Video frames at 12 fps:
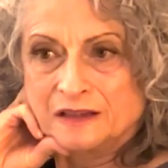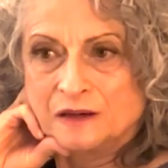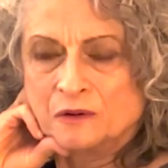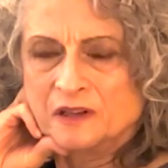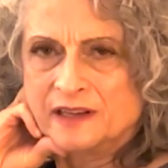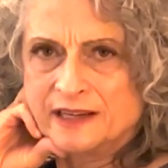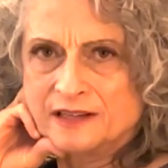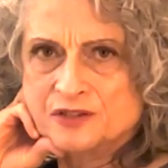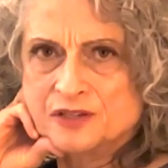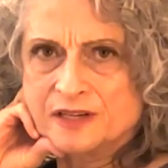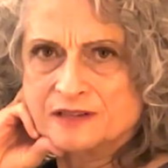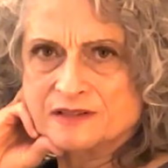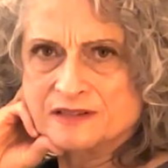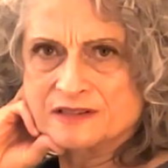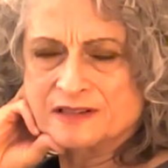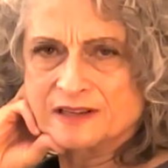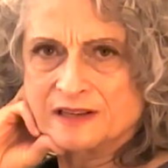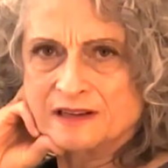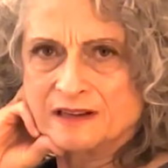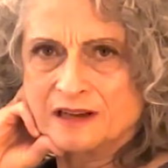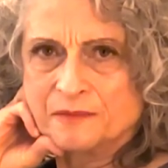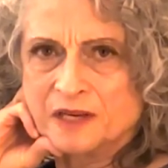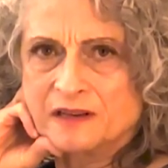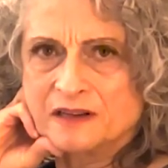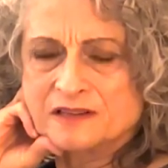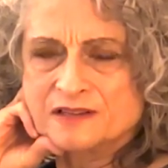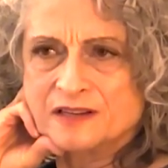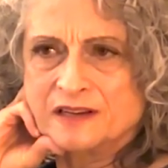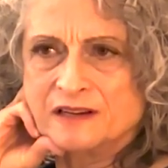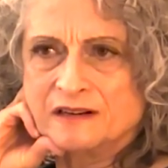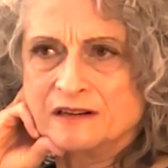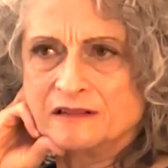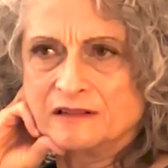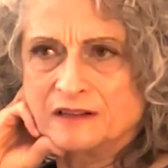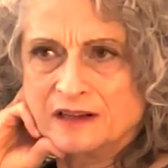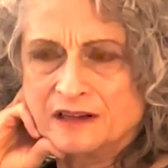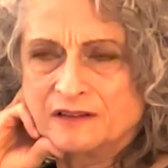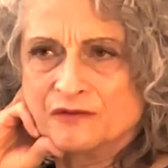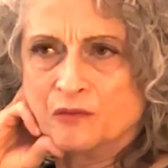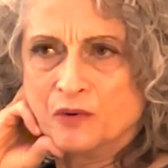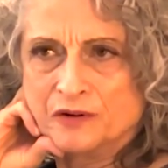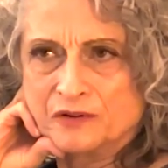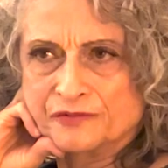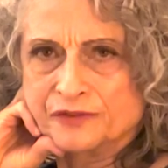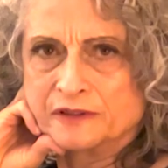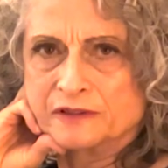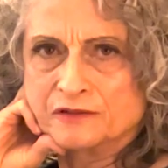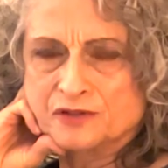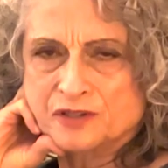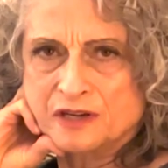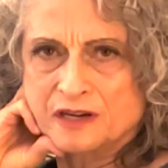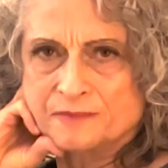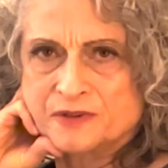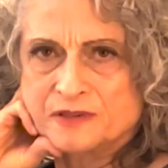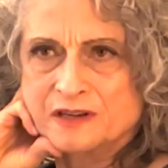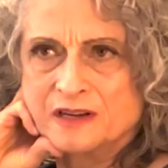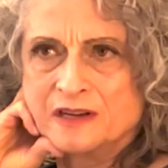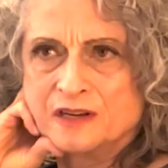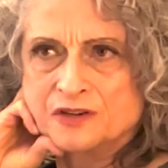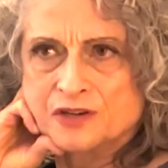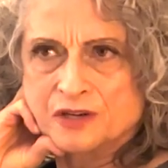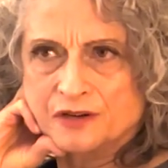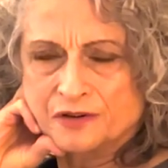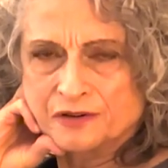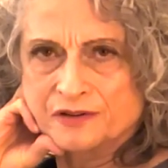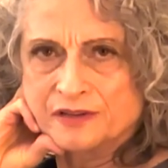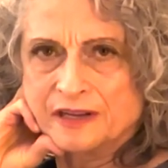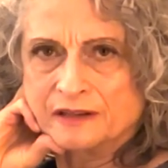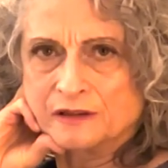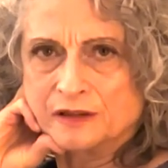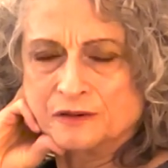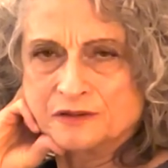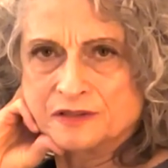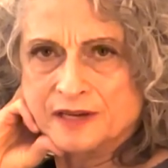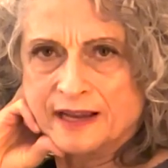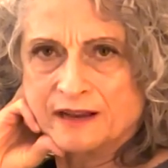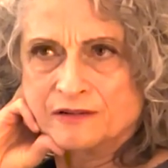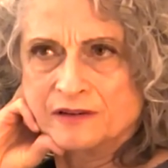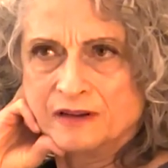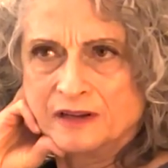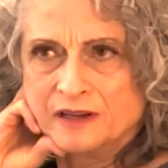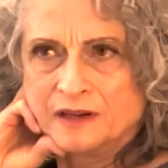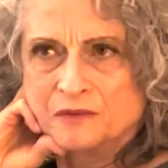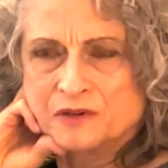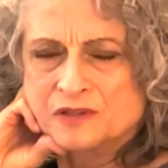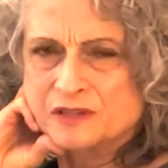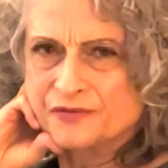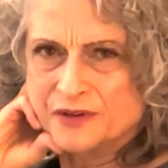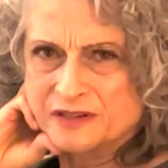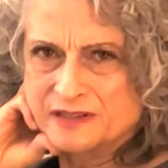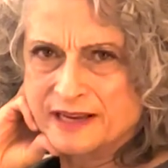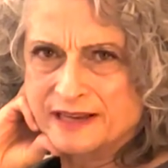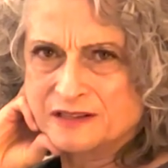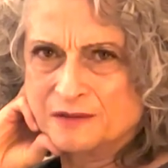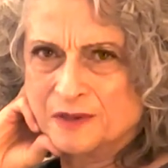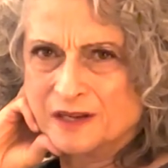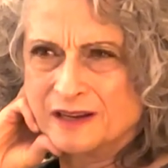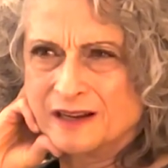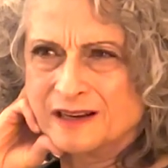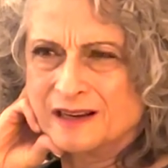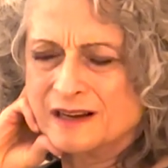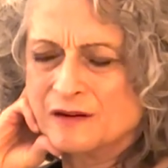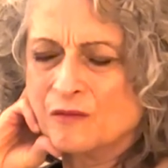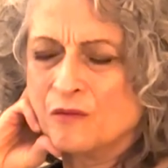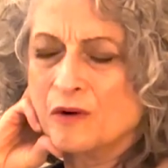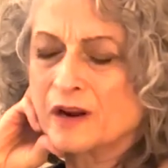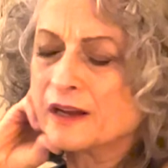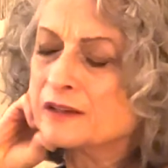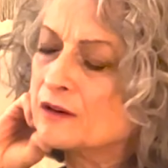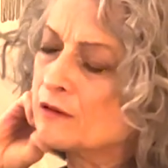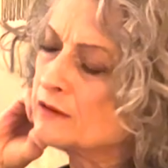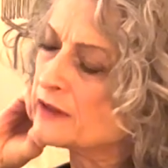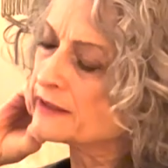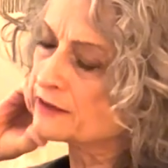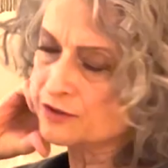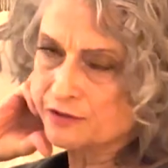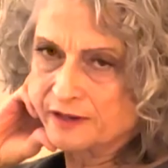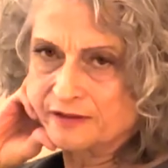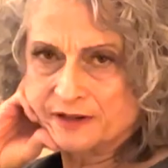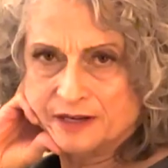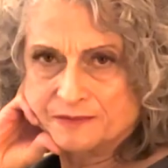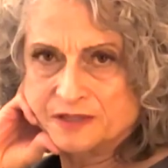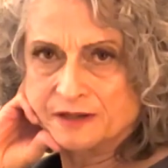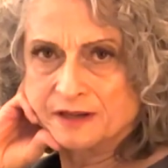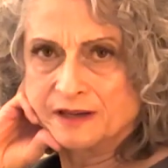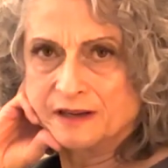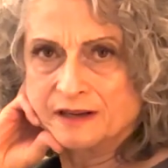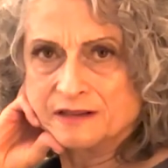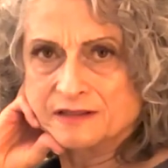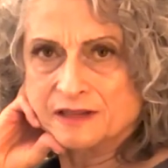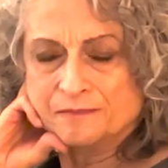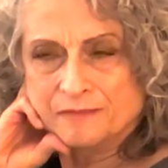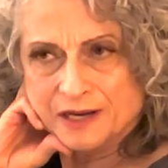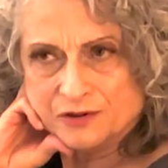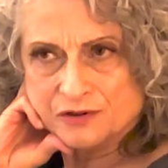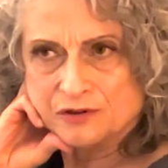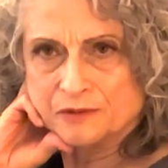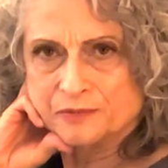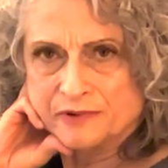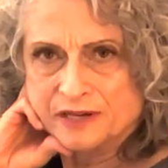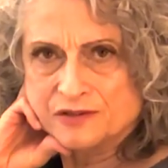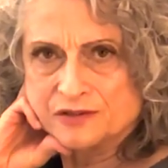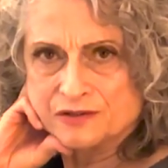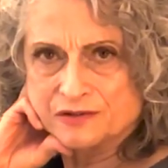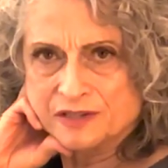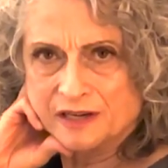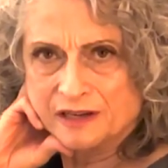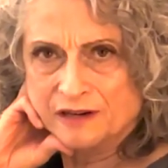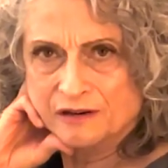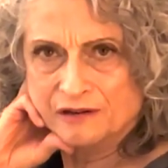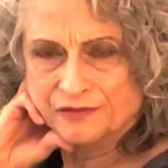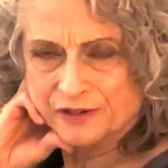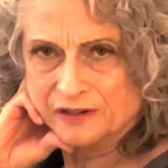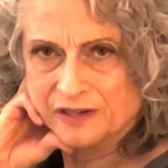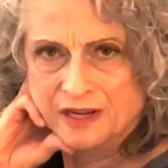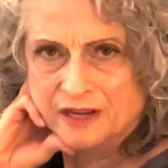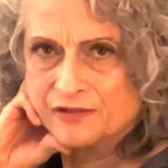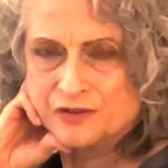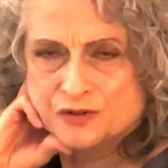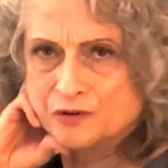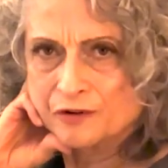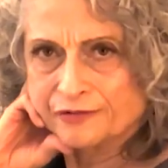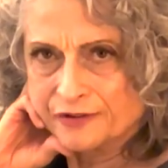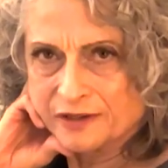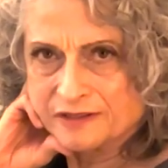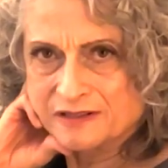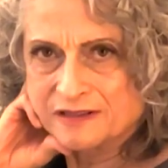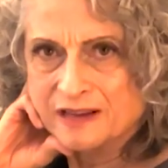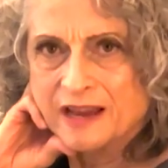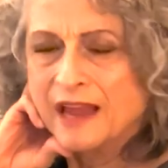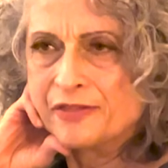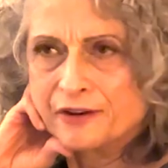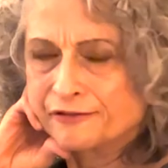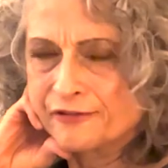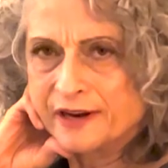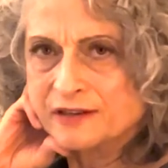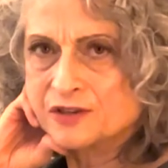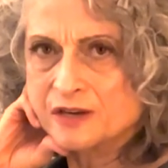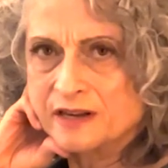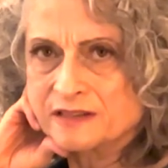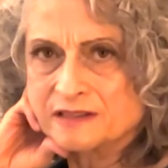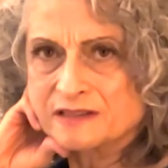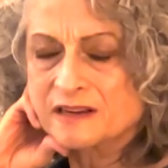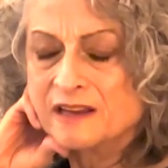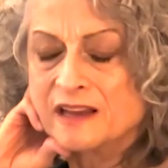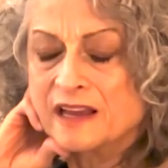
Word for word: Oh, well, it has changed the city. Yeah. I mean, I see a lot of wonderful little shops shuttered and closed down which is very sad to me. And what I don't like a trend that I'm seeing is that major corporations are taking over the storefronts and their franchises,